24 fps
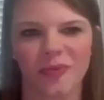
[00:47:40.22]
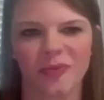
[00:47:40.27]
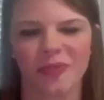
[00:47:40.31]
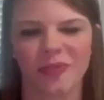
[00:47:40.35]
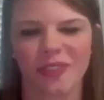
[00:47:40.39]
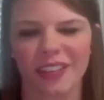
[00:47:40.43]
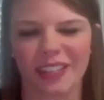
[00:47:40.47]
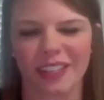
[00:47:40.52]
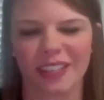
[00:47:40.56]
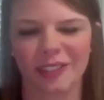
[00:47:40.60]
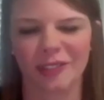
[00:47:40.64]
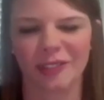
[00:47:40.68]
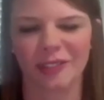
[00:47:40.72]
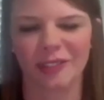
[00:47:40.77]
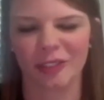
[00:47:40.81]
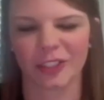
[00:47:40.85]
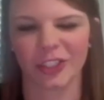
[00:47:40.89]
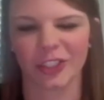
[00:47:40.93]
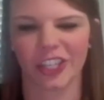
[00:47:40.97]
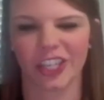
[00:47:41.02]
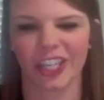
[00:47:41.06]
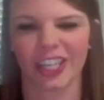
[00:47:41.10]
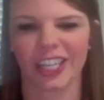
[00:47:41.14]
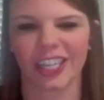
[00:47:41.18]
Thanks for
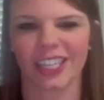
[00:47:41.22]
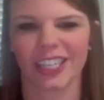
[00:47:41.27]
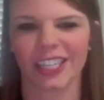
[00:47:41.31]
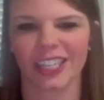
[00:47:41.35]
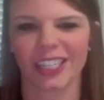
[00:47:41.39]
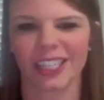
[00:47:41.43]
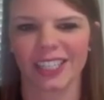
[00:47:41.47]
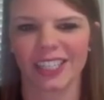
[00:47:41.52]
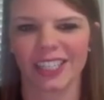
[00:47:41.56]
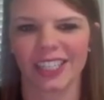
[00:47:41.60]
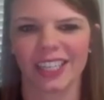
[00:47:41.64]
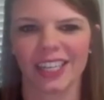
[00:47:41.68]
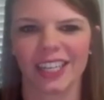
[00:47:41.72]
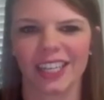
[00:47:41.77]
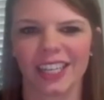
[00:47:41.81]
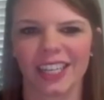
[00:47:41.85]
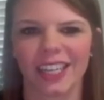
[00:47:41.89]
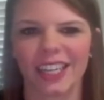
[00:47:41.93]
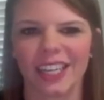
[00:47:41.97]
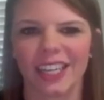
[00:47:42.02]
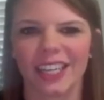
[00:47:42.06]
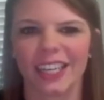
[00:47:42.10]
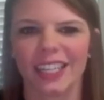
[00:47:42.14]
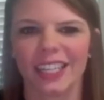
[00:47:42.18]
sharing.
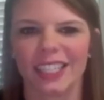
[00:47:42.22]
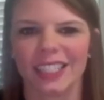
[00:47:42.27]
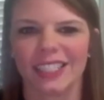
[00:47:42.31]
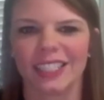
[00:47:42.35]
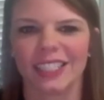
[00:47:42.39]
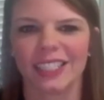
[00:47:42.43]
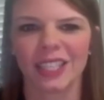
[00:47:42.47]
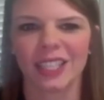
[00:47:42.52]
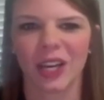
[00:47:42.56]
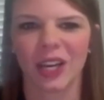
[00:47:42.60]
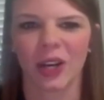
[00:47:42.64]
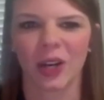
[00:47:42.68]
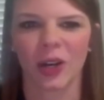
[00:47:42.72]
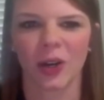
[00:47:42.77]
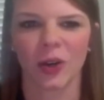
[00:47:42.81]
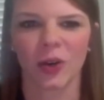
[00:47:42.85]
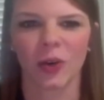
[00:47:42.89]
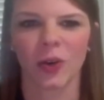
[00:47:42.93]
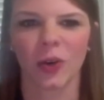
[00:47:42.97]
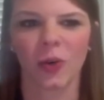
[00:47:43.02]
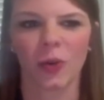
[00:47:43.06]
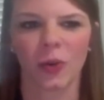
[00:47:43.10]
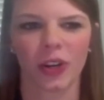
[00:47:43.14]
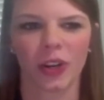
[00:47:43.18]

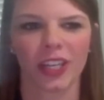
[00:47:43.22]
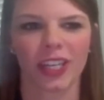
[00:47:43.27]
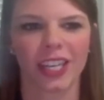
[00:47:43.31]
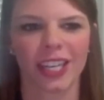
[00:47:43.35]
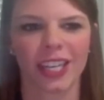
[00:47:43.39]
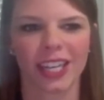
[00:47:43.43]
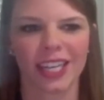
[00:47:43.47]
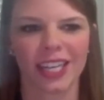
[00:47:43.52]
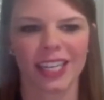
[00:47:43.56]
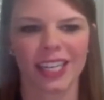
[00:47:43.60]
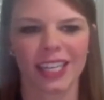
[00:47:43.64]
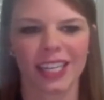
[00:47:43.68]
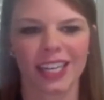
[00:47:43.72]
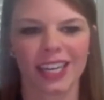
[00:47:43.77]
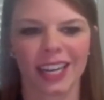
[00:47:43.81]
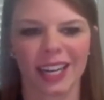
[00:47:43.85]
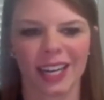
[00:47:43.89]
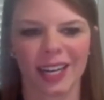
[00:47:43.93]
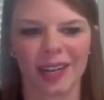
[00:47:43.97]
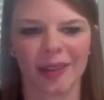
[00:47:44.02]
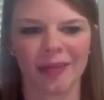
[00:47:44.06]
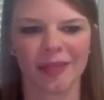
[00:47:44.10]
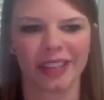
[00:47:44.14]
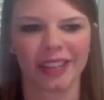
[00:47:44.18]
So we're getting
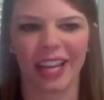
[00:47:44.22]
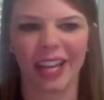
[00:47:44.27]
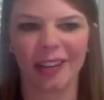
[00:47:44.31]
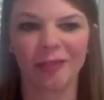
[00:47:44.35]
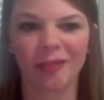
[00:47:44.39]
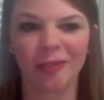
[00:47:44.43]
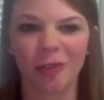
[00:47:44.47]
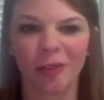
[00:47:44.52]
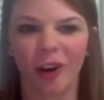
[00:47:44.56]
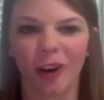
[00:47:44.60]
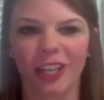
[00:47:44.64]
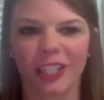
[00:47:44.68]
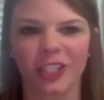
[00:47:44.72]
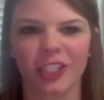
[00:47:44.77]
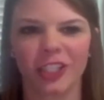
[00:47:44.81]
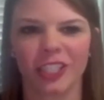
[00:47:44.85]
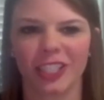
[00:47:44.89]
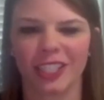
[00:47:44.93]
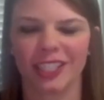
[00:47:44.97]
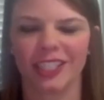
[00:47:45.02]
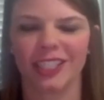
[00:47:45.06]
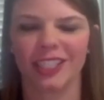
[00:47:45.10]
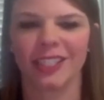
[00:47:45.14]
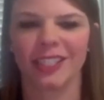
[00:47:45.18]
a lot of
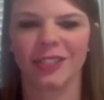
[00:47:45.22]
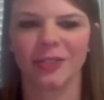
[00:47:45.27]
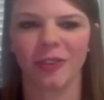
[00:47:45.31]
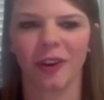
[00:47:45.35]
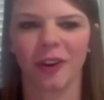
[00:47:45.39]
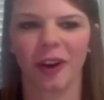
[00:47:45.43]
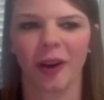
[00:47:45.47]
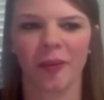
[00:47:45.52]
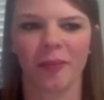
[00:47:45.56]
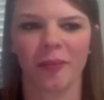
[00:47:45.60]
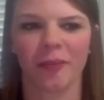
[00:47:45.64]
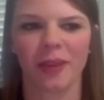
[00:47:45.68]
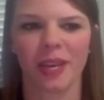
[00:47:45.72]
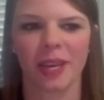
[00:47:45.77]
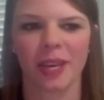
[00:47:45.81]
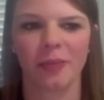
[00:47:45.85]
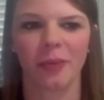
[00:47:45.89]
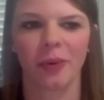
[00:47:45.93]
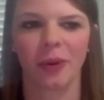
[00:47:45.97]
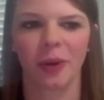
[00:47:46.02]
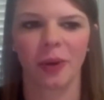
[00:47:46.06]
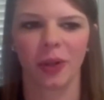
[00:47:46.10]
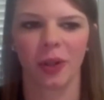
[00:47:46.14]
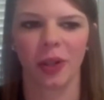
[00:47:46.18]
questions from
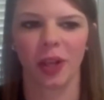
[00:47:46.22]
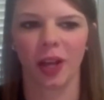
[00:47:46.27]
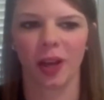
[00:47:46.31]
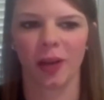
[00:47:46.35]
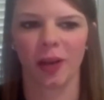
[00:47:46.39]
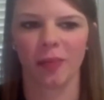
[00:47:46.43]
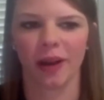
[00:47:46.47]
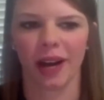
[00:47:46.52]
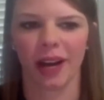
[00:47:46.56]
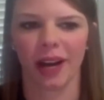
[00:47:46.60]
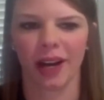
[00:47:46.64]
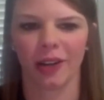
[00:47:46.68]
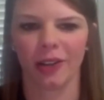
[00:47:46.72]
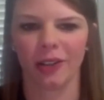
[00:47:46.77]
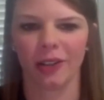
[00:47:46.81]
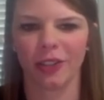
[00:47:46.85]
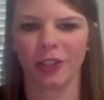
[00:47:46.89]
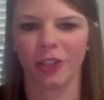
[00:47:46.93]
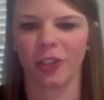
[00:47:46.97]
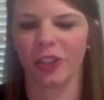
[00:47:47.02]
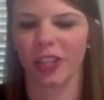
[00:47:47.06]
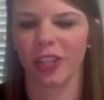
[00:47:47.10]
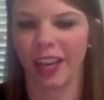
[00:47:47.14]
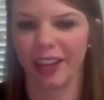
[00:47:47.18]
people about
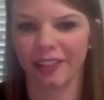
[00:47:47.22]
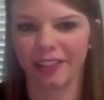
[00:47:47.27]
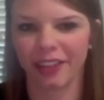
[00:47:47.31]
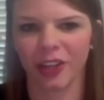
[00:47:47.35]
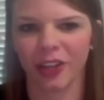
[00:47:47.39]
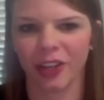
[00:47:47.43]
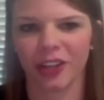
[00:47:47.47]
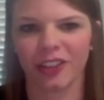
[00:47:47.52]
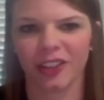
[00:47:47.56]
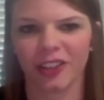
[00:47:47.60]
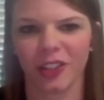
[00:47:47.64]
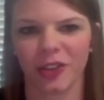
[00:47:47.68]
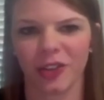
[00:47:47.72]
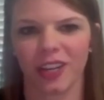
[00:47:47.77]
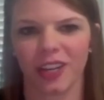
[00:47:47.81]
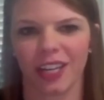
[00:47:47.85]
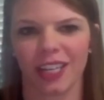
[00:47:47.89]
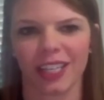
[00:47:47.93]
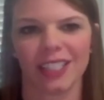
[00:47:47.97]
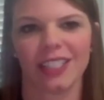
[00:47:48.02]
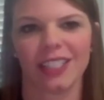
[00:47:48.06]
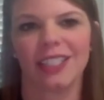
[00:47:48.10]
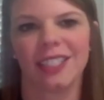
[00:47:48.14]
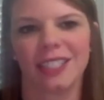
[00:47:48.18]
your life here in the
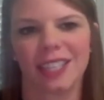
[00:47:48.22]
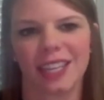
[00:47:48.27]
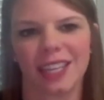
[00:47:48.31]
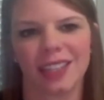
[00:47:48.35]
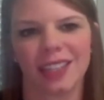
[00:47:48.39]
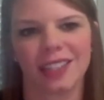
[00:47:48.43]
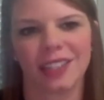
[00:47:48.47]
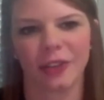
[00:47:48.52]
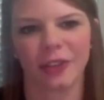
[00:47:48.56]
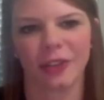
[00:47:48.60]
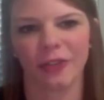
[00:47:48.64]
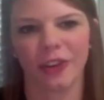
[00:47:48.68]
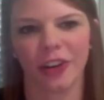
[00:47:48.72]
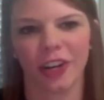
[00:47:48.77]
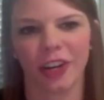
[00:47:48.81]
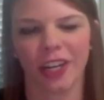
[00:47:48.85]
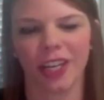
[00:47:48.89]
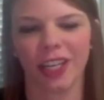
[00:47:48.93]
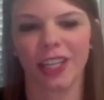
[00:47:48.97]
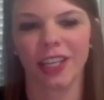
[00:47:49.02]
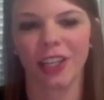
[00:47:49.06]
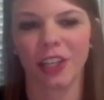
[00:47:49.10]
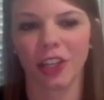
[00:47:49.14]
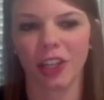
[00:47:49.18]
United States. They're
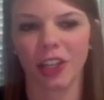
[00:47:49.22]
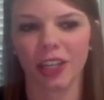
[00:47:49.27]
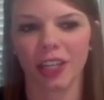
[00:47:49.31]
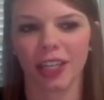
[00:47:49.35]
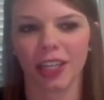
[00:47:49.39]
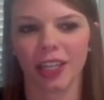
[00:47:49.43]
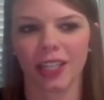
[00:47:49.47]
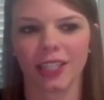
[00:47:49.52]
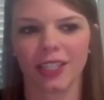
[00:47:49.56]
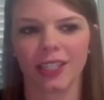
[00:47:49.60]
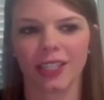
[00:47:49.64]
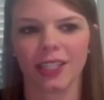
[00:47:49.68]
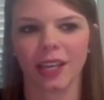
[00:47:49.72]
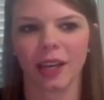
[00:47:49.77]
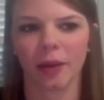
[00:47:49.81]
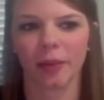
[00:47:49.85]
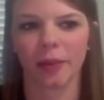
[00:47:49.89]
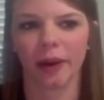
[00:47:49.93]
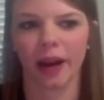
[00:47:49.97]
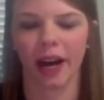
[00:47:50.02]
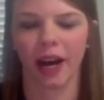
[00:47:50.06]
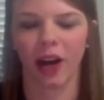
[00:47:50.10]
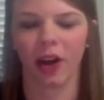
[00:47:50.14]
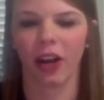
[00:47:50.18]
very curious
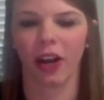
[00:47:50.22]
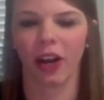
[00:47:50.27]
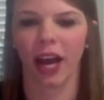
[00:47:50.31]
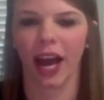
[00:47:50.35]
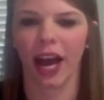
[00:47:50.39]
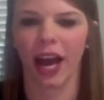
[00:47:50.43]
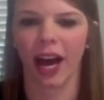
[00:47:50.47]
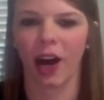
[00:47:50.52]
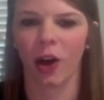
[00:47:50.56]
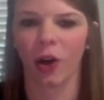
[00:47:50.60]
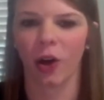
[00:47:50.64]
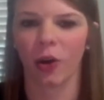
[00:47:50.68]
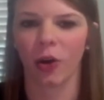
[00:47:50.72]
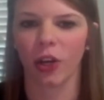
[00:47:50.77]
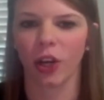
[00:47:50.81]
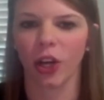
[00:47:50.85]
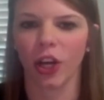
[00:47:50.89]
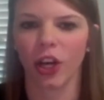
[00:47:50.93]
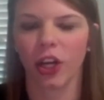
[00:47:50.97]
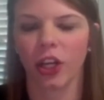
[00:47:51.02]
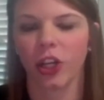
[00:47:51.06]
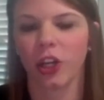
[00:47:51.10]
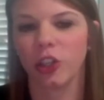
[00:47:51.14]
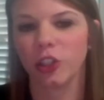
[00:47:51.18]
about how
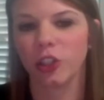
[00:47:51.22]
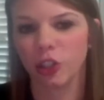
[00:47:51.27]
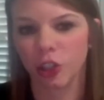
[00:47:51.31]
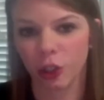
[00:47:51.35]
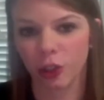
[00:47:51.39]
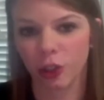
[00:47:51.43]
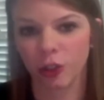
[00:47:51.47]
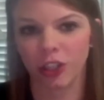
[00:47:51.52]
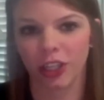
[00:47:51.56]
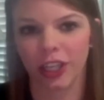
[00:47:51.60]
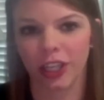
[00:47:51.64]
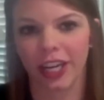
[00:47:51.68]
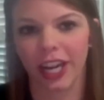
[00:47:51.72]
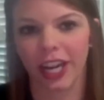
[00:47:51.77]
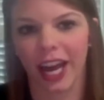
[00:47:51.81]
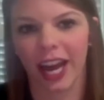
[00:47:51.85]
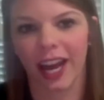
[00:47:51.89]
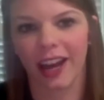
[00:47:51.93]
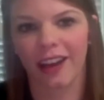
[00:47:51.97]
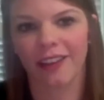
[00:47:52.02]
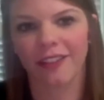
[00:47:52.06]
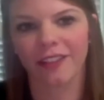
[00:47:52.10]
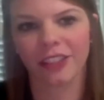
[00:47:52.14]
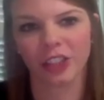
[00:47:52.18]
your children
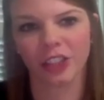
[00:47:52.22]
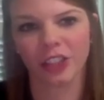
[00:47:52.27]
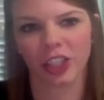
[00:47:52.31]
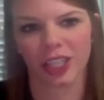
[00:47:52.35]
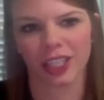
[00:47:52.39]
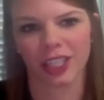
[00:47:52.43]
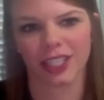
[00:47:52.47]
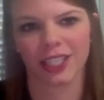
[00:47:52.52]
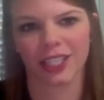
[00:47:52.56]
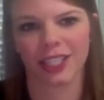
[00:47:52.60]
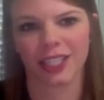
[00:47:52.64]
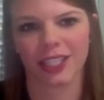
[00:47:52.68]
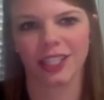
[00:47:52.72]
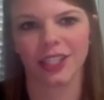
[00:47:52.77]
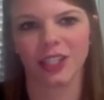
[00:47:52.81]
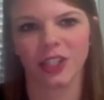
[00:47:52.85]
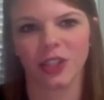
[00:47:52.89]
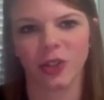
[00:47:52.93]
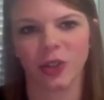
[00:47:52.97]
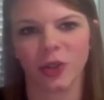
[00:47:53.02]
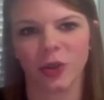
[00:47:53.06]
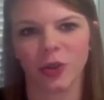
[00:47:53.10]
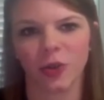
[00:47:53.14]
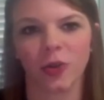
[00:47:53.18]
have adjusted
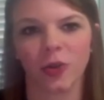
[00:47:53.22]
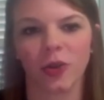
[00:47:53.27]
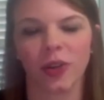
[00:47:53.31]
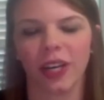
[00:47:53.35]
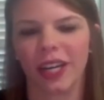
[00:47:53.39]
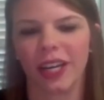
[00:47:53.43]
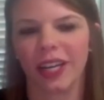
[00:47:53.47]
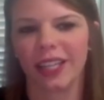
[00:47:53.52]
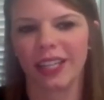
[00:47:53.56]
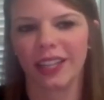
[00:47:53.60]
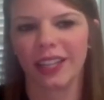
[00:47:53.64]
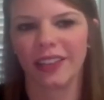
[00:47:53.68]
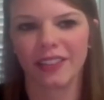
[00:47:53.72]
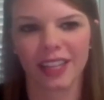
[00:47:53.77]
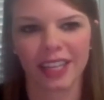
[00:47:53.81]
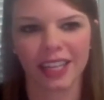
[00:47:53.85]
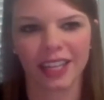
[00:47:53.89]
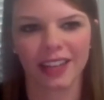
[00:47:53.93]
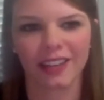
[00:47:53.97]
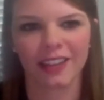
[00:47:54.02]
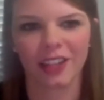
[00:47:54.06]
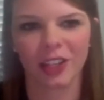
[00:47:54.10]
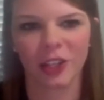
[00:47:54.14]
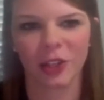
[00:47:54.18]
to living
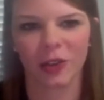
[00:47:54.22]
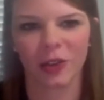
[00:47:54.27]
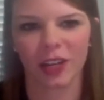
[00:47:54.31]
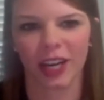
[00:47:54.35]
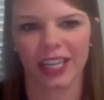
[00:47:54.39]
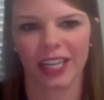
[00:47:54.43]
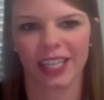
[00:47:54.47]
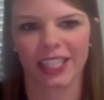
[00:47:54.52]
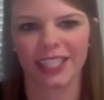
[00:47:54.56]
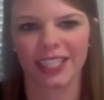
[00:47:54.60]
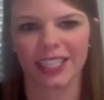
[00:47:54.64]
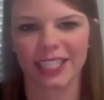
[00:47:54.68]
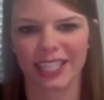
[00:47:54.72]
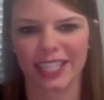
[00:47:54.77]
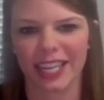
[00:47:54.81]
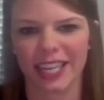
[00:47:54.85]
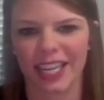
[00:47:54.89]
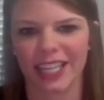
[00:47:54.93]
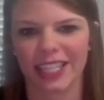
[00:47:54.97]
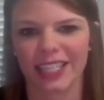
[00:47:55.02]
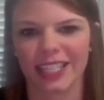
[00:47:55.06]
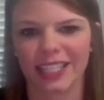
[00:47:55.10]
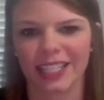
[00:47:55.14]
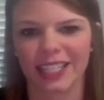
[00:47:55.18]
in the United
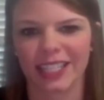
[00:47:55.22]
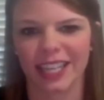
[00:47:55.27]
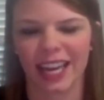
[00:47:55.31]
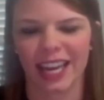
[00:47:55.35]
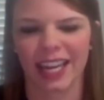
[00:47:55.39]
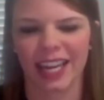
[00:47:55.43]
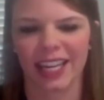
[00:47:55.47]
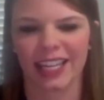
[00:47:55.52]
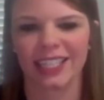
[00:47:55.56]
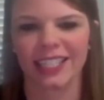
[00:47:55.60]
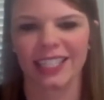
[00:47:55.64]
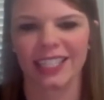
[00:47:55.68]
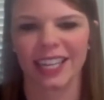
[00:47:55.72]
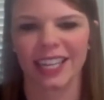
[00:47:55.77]
States, and